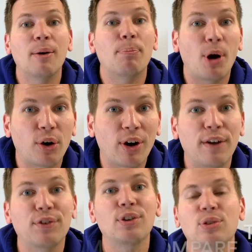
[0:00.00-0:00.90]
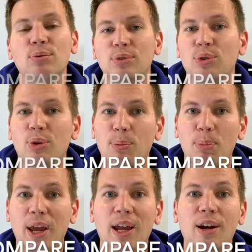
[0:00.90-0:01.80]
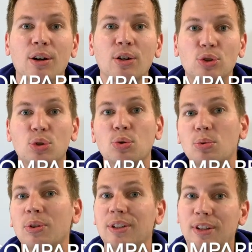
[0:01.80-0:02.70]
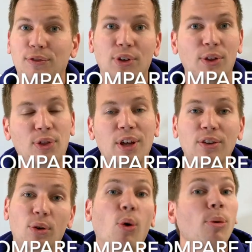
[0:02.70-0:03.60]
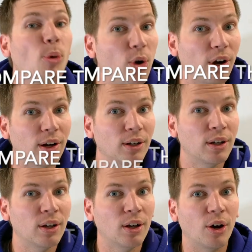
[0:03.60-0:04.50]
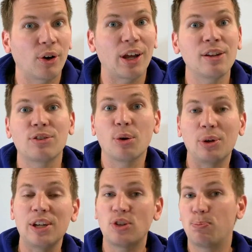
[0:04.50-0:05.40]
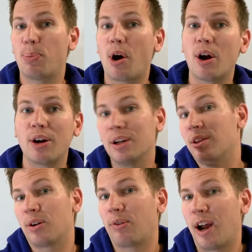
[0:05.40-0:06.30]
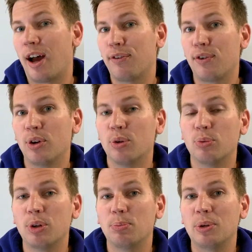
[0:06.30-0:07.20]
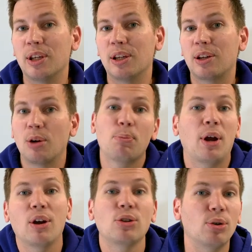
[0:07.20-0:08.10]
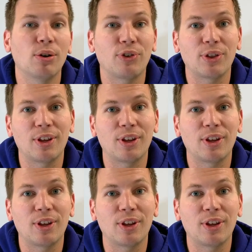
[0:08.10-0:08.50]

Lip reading: Bar graphs are used to compare two different things or more. Okay, so each bar in the graph would be comparing two different